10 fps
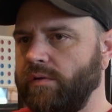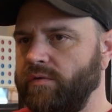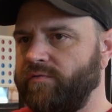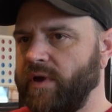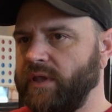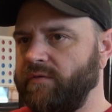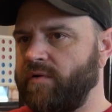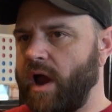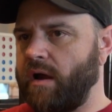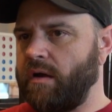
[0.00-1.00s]
gluten-friendly
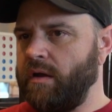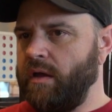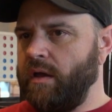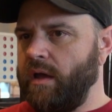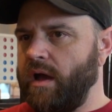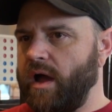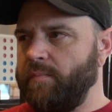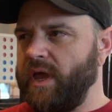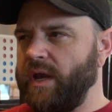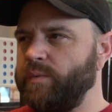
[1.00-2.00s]
fryer,
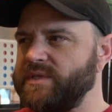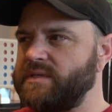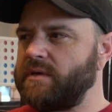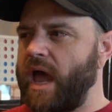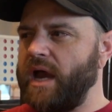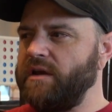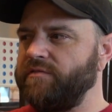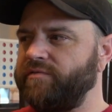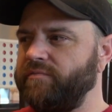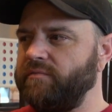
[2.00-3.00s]
um, and it was kind
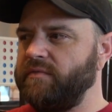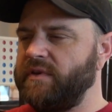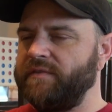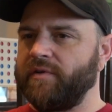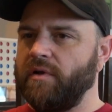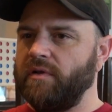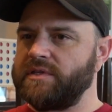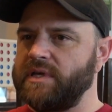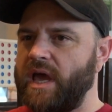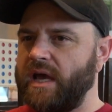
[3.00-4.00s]
of
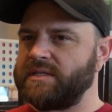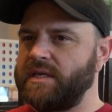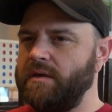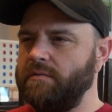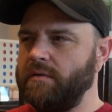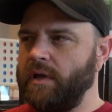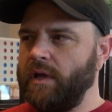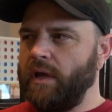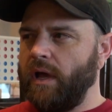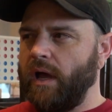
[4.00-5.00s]
difficult to execute
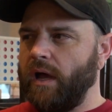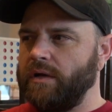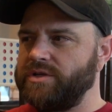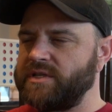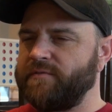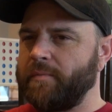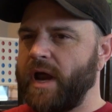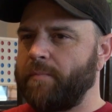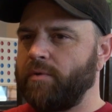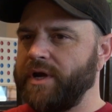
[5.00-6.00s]
uh, just from
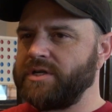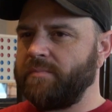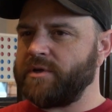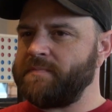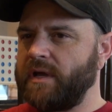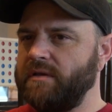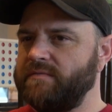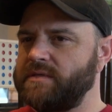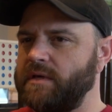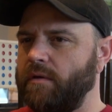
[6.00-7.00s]
an operational
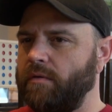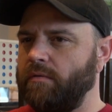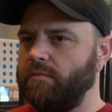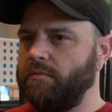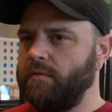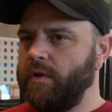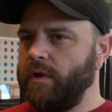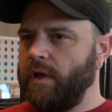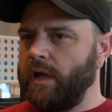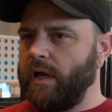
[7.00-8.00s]
perspective. So
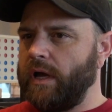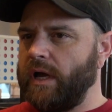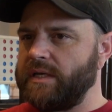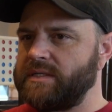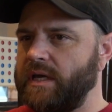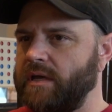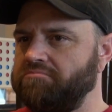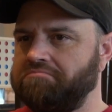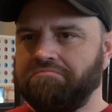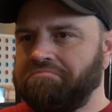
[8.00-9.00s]
I said,
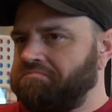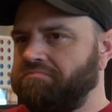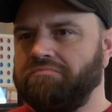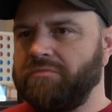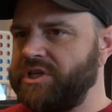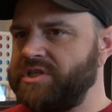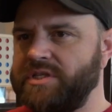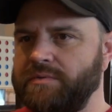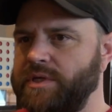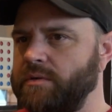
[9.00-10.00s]
let's
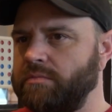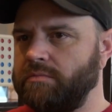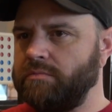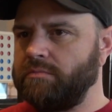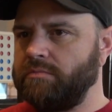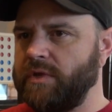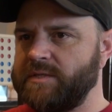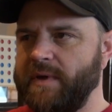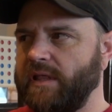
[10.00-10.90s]
just do two. Let's